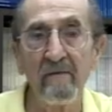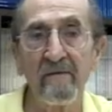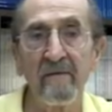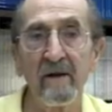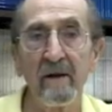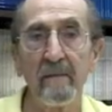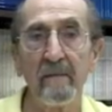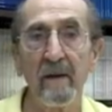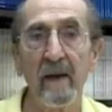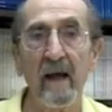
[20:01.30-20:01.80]

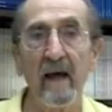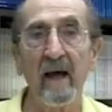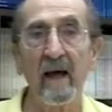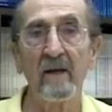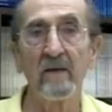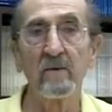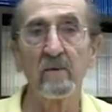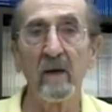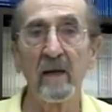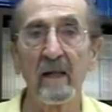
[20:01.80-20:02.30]
flip
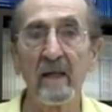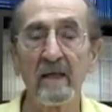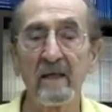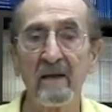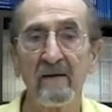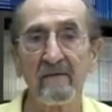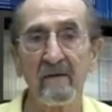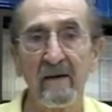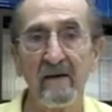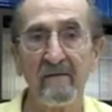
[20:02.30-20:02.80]
as
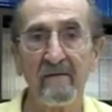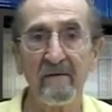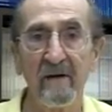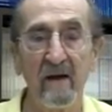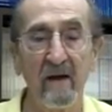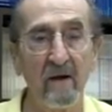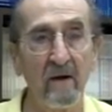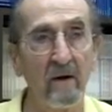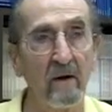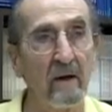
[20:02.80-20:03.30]
relatively
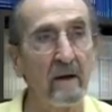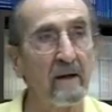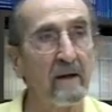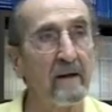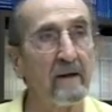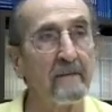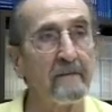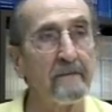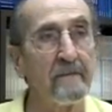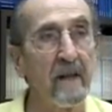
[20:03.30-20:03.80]
fair
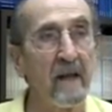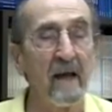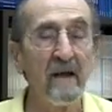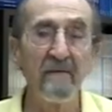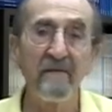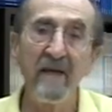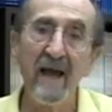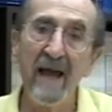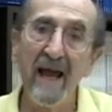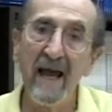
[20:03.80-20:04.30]

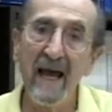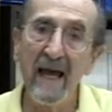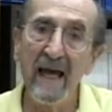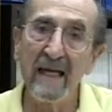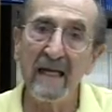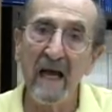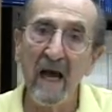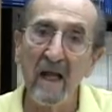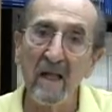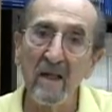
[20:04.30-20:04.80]
if they
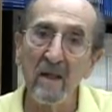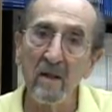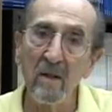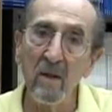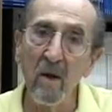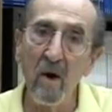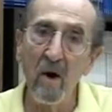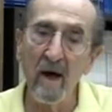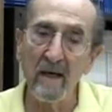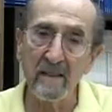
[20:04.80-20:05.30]
had
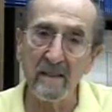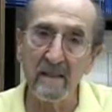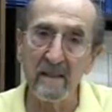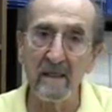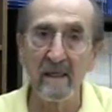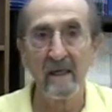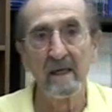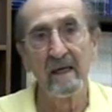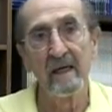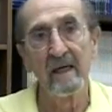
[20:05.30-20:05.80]
lost